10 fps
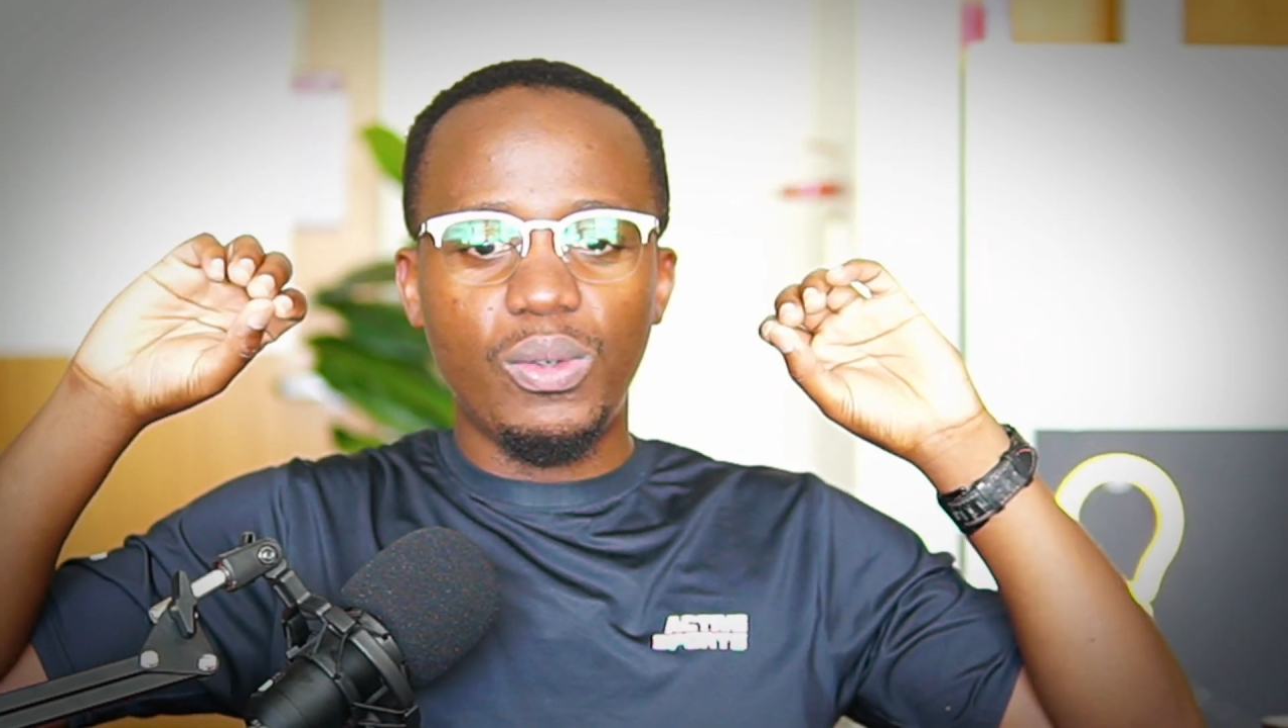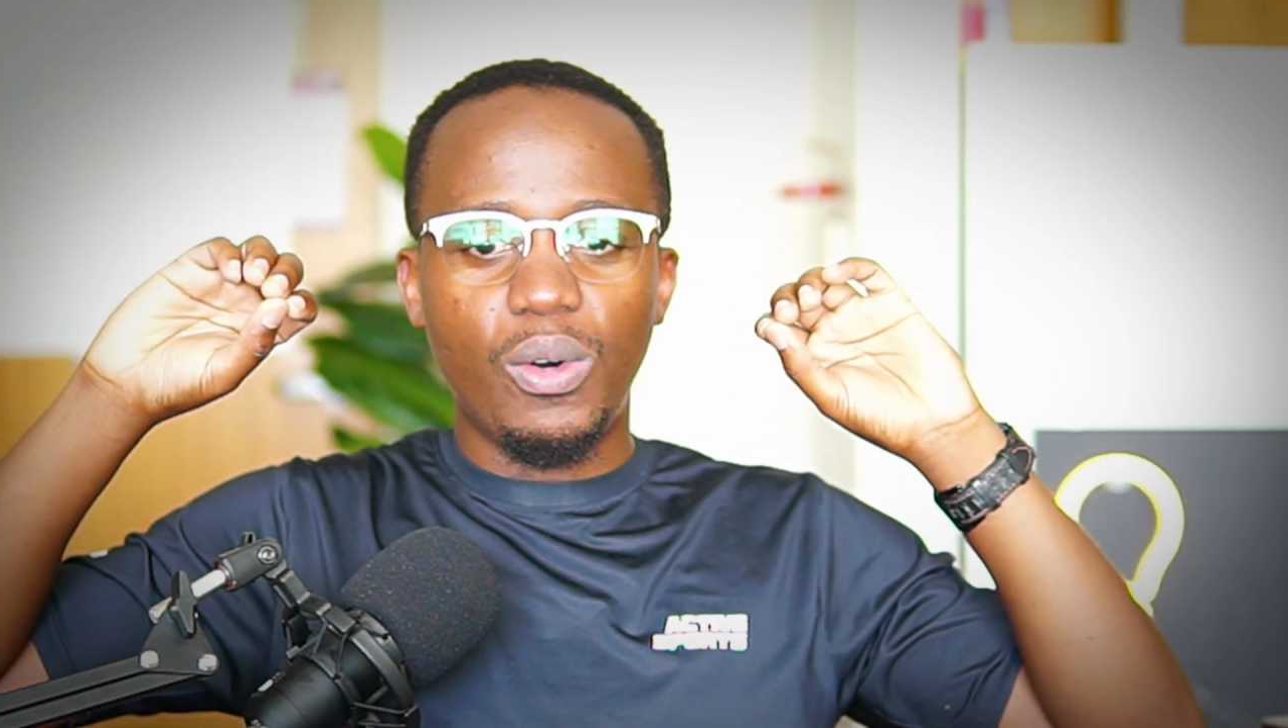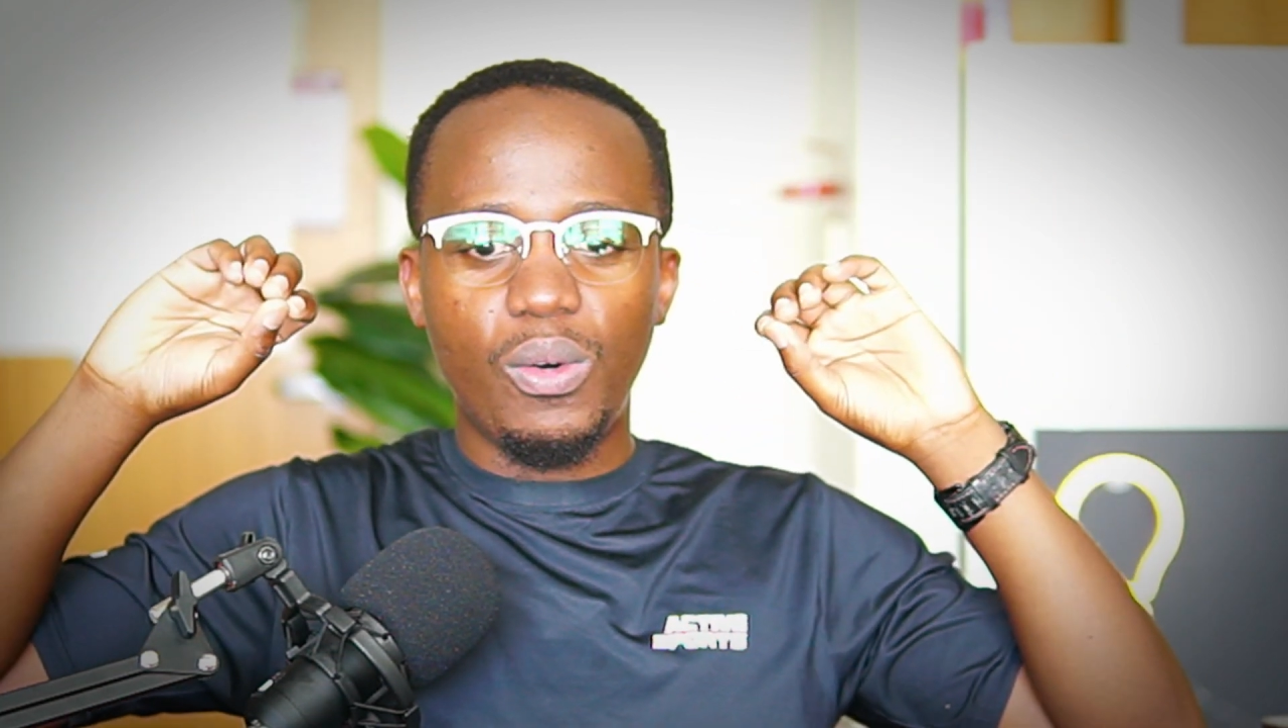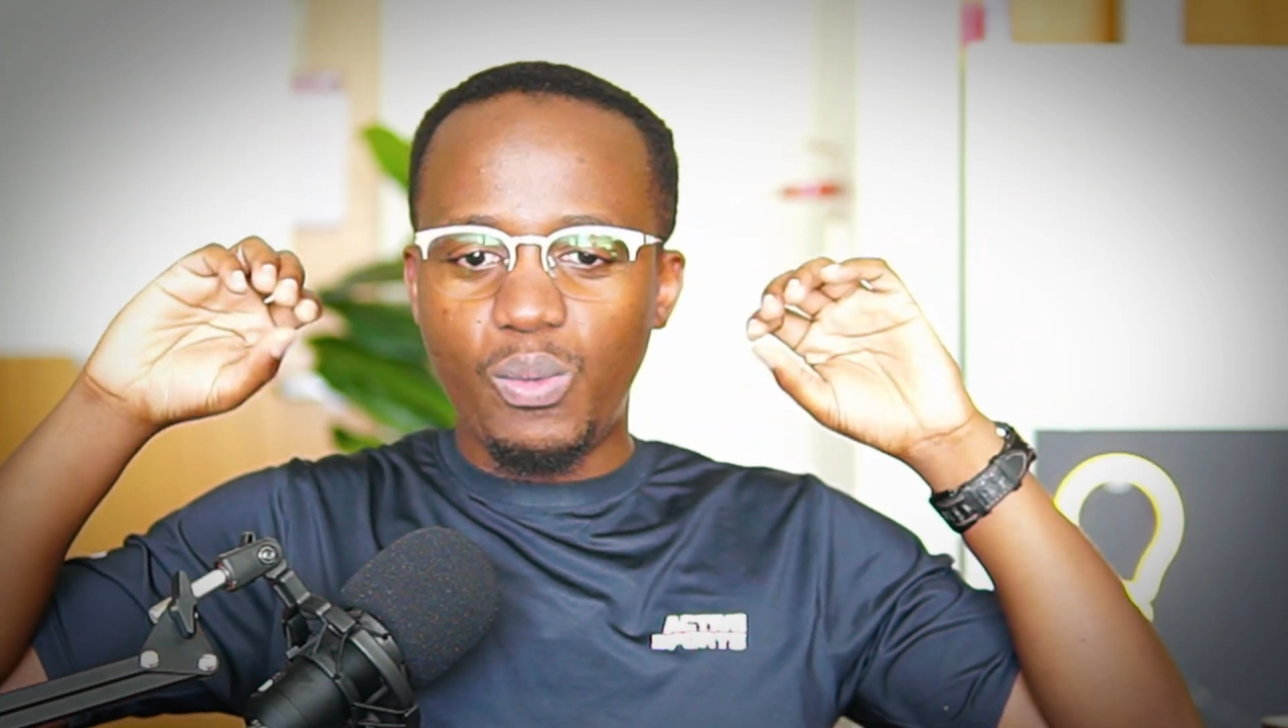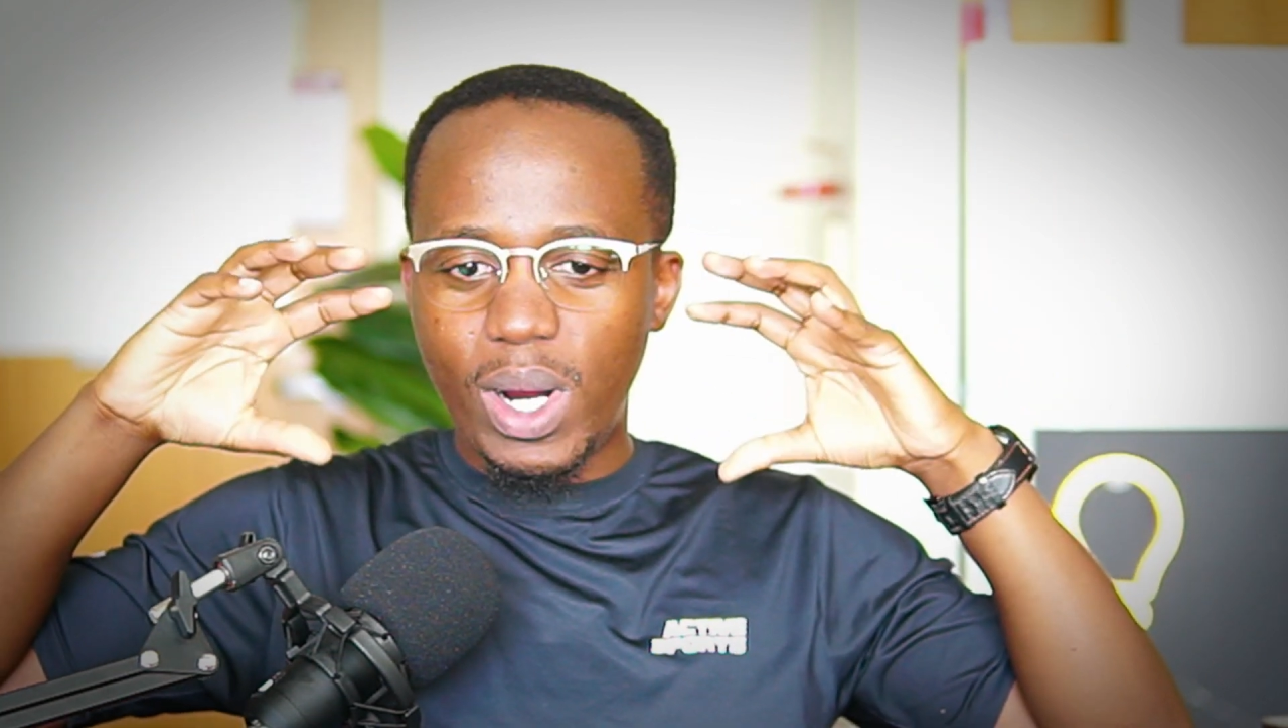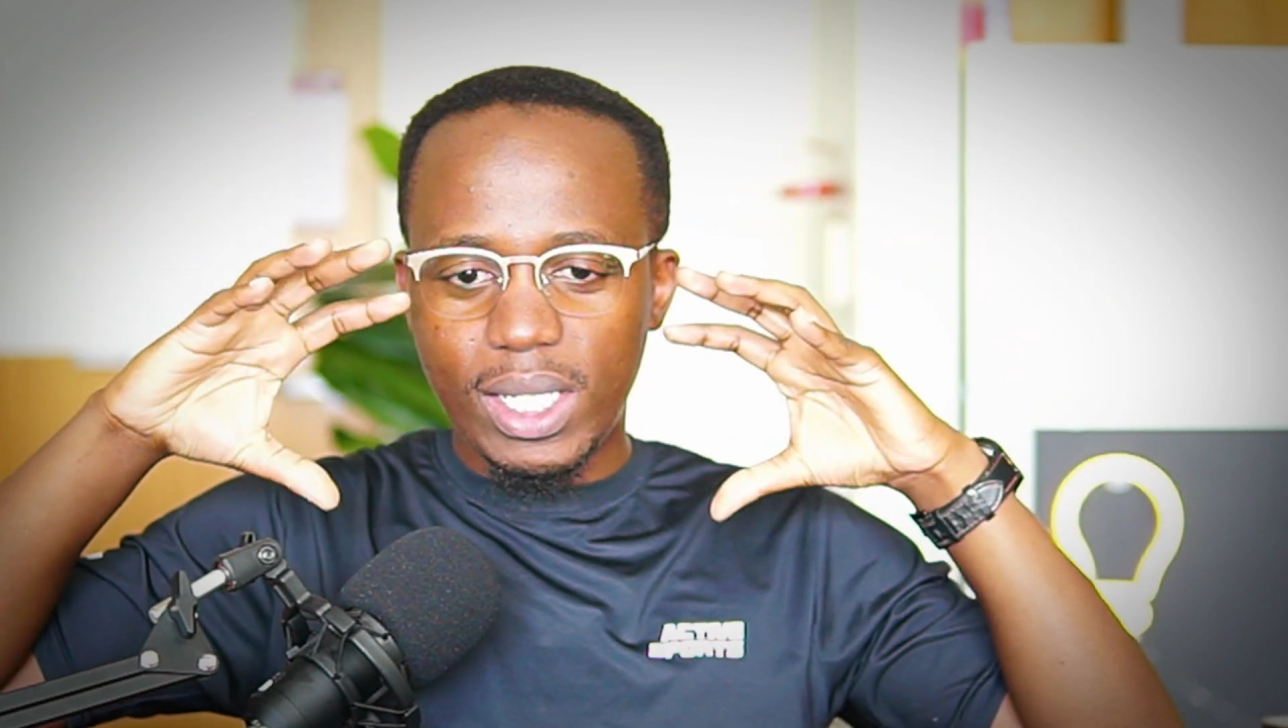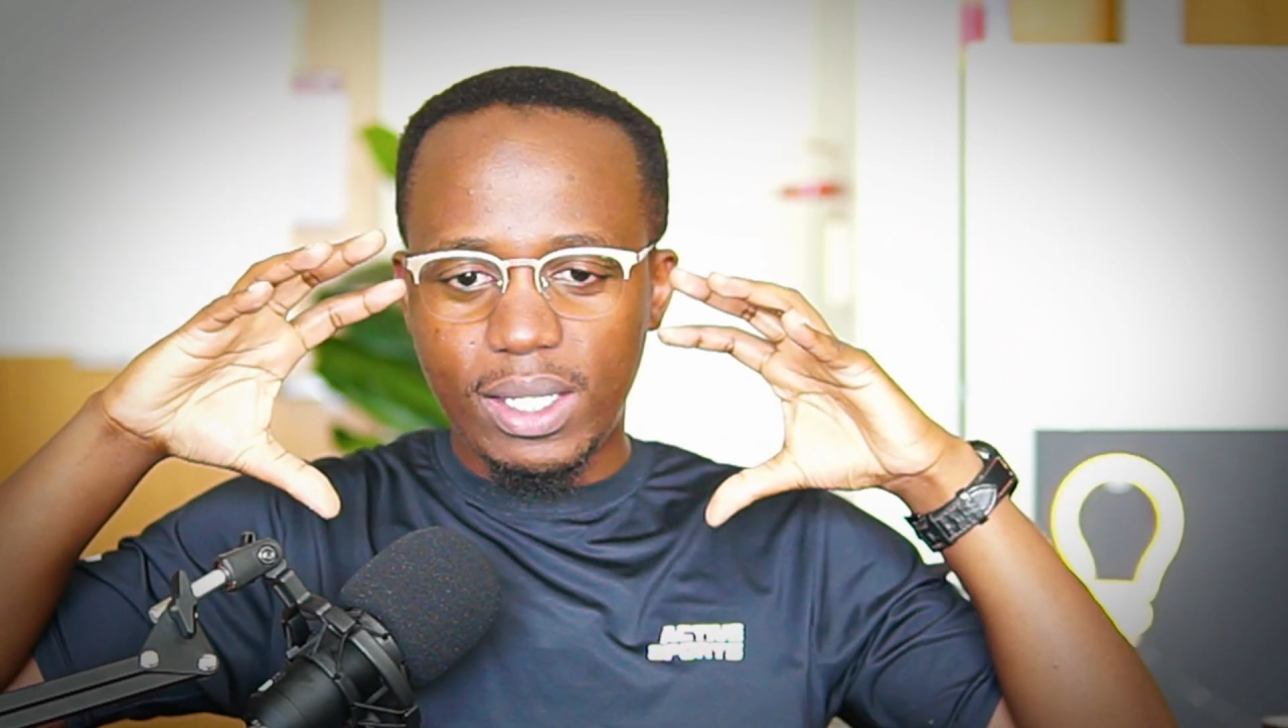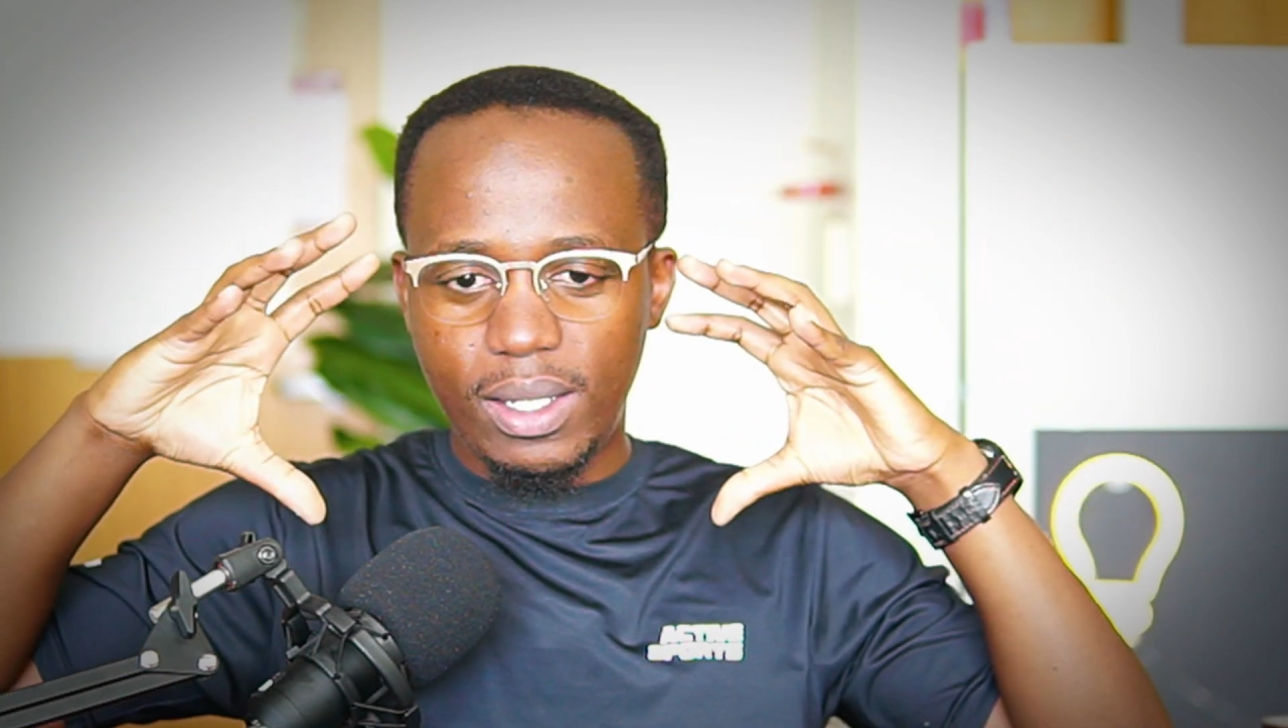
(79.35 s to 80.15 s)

or what